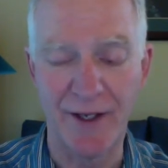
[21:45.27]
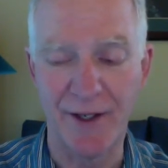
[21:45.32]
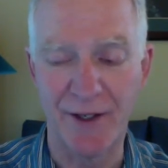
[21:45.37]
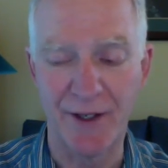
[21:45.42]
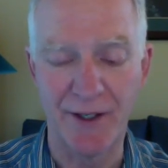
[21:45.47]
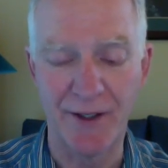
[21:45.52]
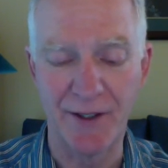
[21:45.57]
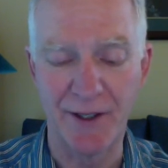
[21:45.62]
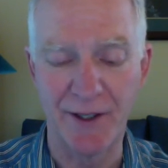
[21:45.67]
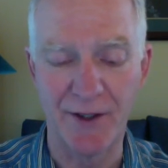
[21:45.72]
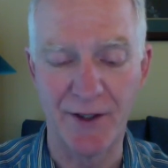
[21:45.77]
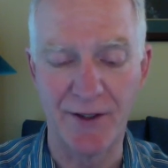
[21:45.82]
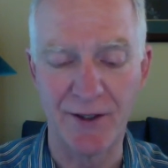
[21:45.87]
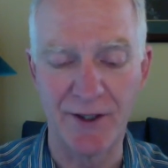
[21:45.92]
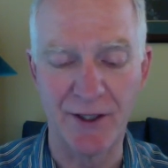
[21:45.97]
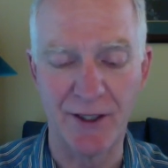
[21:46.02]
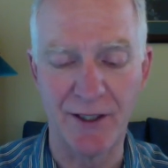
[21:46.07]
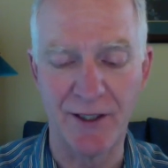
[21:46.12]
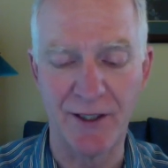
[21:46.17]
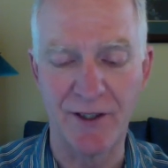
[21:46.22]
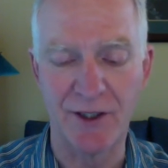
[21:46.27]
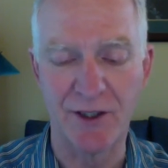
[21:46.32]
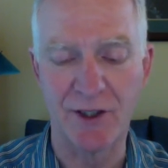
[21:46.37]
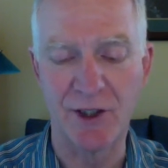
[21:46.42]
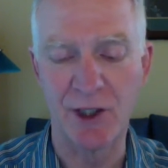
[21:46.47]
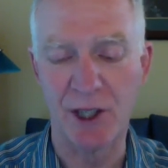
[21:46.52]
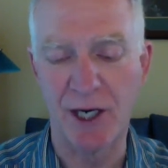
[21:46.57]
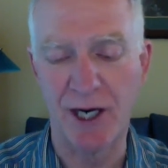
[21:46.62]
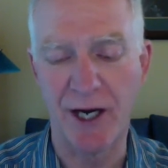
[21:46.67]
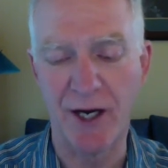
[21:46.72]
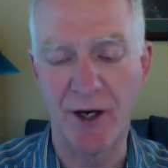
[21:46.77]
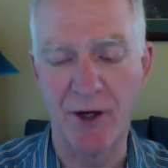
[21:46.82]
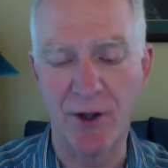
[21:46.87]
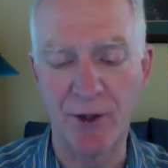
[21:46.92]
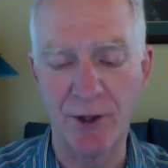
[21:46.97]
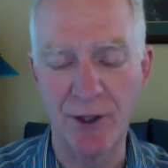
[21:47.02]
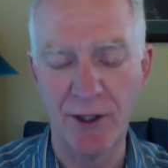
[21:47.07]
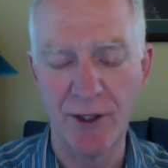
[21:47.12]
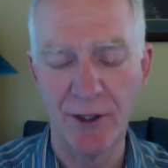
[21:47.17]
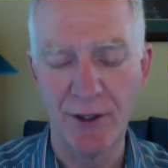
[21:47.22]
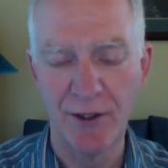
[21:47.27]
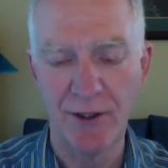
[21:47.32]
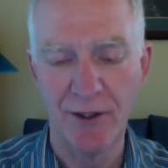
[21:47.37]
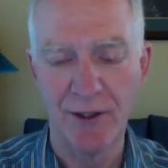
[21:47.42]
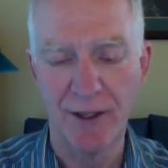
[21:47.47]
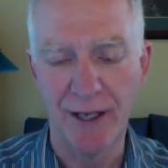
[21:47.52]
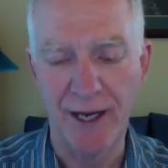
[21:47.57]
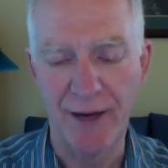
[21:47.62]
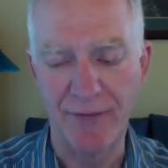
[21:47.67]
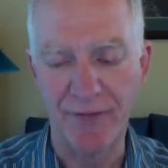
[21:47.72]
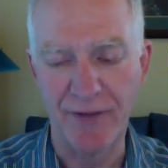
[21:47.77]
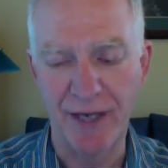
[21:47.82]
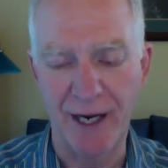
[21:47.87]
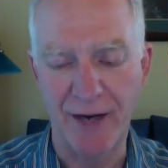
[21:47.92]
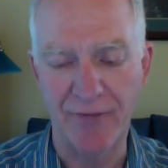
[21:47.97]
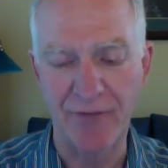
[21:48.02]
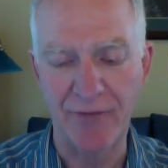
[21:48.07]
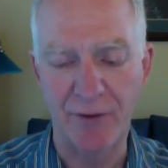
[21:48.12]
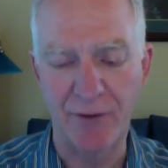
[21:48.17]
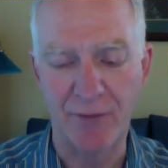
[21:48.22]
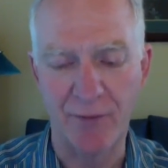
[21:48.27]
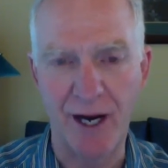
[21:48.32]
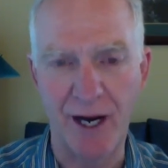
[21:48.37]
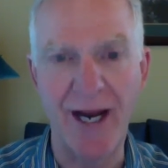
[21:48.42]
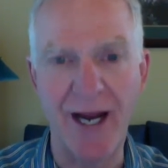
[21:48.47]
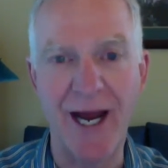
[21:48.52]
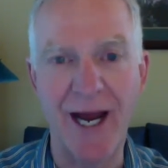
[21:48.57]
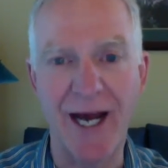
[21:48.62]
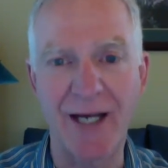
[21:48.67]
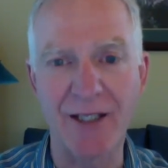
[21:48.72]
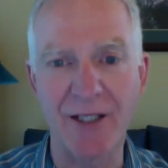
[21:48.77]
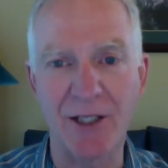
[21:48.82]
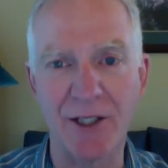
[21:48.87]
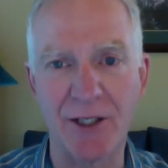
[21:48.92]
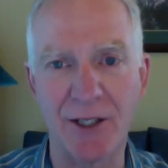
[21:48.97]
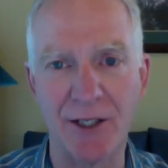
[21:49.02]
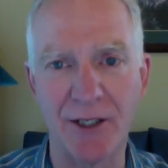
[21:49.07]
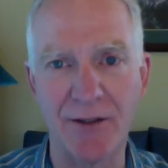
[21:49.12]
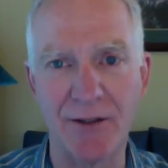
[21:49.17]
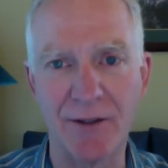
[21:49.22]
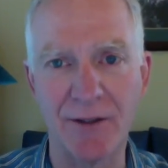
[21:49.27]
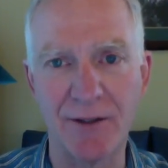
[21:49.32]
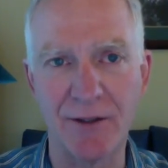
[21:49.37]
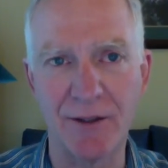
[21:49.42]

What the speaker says: And, you know, as a child, after my accident,